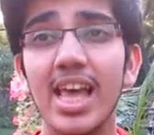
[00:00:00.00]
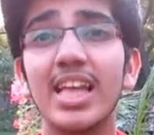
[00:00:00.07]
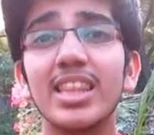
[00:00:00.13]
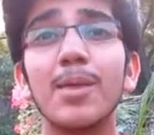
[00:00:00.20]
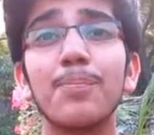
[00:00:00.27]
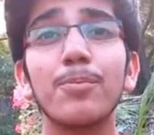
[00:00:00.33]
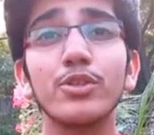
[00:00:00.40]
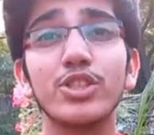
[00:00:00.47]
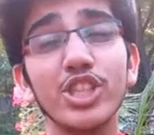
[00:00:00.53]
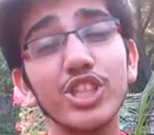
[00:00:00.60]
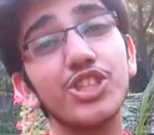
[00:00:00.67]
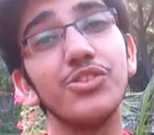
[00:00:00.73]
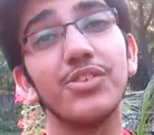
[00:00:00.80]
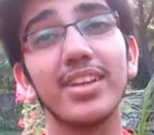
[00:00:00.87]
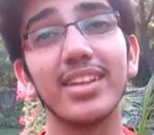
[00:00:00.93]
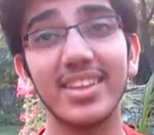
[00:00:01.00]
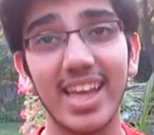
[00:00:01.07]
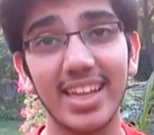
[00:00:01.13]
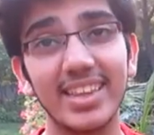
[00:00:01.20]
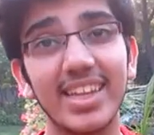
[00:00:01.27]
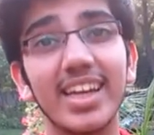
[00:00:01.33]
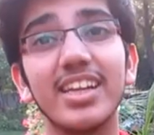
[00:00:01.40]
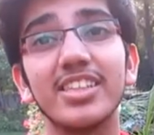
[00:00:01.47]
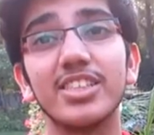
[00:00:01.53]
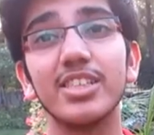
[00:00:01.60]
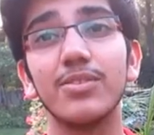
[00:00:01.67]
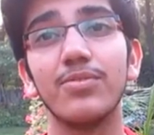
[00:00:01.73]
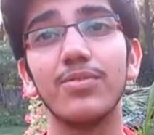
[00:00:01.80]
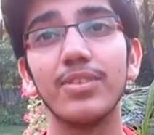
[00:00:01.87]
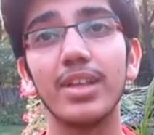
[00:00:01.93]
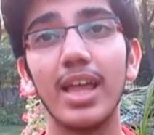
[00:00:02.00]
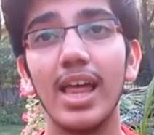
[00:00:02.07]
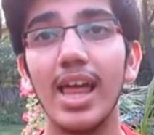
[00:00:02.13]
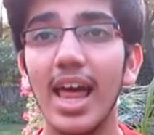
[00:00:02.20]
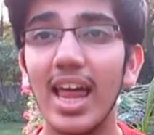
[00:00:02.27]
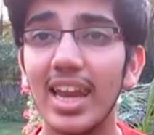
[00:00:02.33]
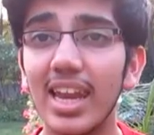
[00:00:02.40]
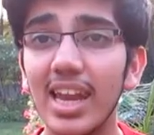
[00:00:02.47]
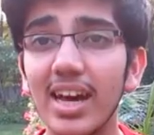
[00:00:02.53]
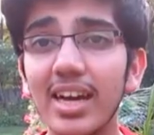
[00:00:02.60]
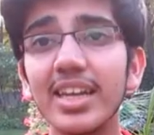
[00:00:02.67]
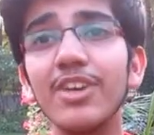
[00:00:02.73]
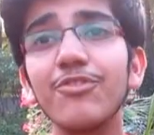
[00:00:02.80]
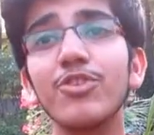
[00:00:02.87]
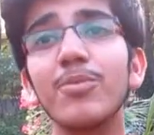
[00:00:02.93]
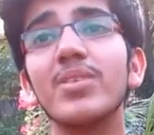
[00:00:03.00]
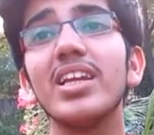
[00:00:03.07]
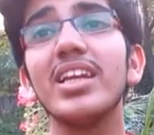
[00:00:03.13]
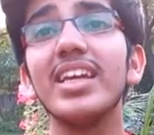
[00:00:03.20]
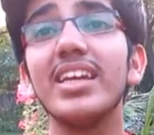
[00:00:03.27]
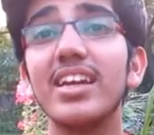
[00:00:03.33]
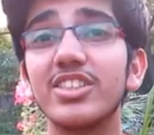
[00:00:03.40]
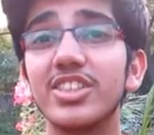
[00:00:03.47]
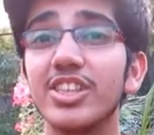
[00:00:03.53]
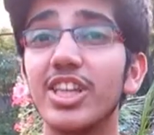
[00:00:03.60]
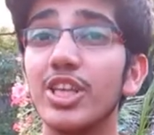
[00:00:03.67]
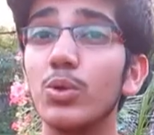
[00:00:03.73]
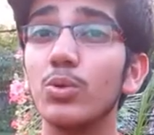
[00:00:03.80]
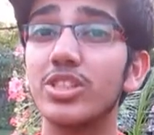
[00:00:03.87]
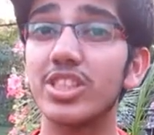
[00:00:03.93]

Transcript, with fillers: the position that they deserve. Learning from the leaders in the Youth